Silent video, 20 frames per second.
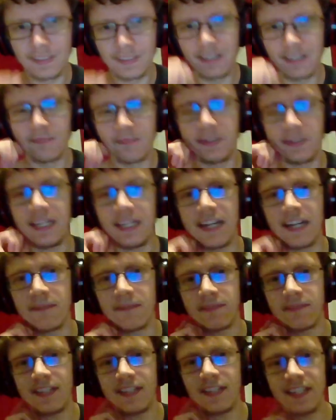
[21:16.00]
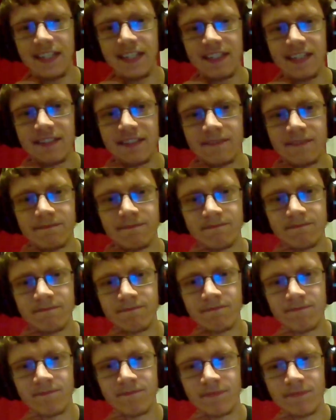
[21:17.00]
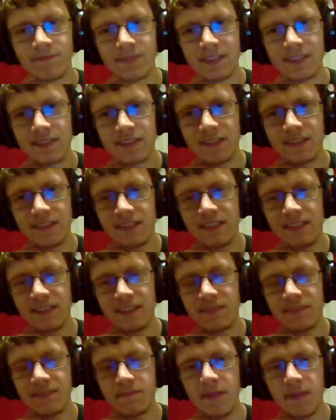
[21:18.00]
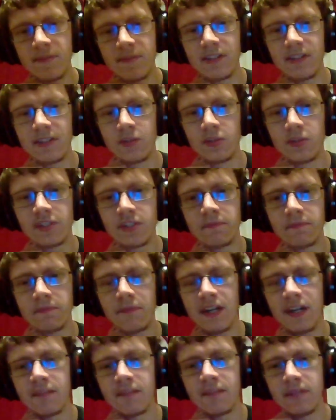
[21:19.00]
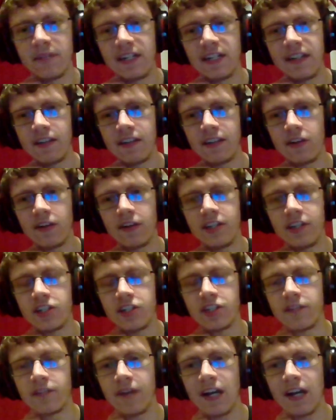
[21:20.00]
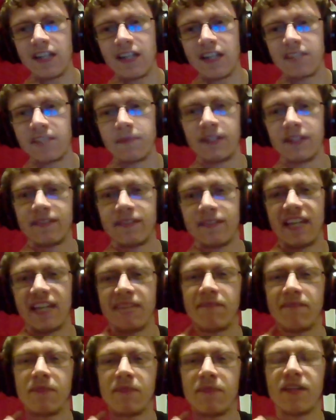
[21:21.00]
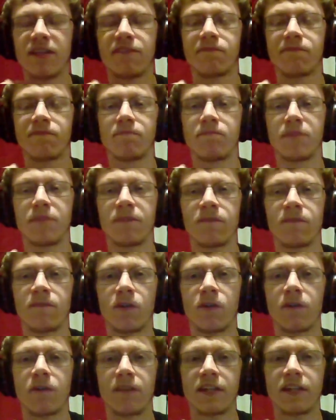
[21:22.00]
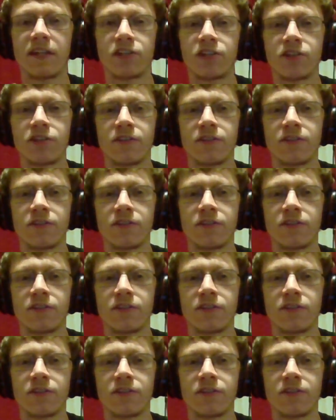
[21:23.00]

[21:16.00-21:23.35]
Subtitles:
But yeah, I'm thinking maybe Lewis might have been an incarnation of Oz, but that may be a bit far-fetched.